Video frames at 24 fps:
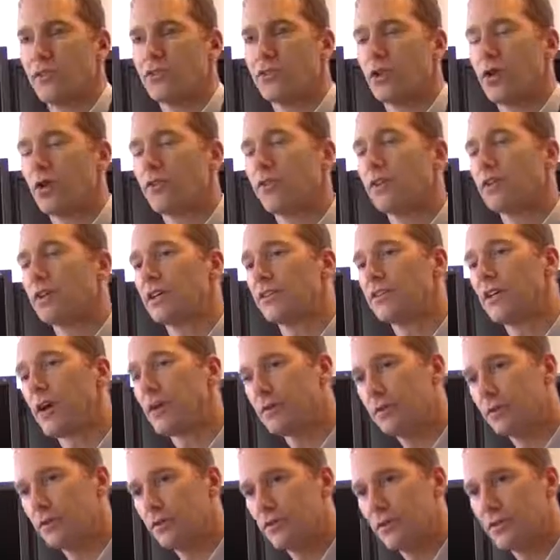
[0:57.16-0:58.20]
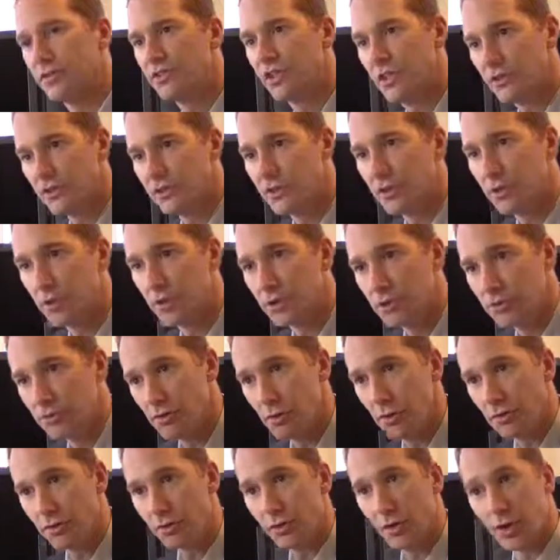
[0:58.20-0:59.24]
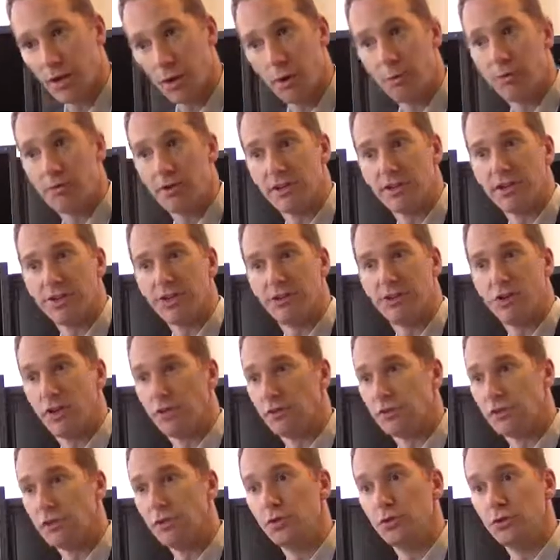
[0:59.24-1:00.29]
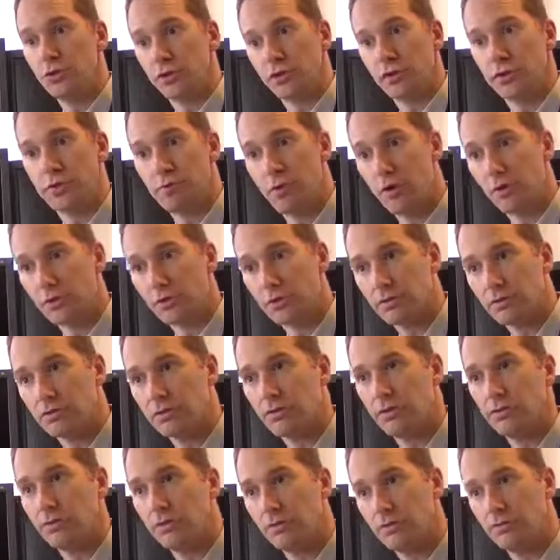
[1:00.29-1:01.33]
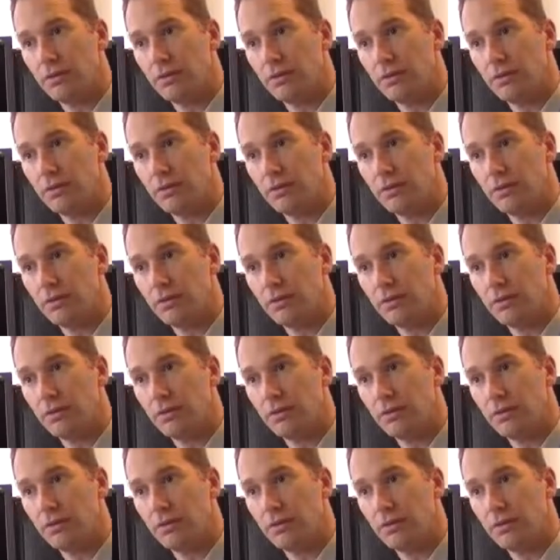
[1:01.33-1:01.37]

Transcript: So I've got an example of a 61-year-old who I operated on using the model to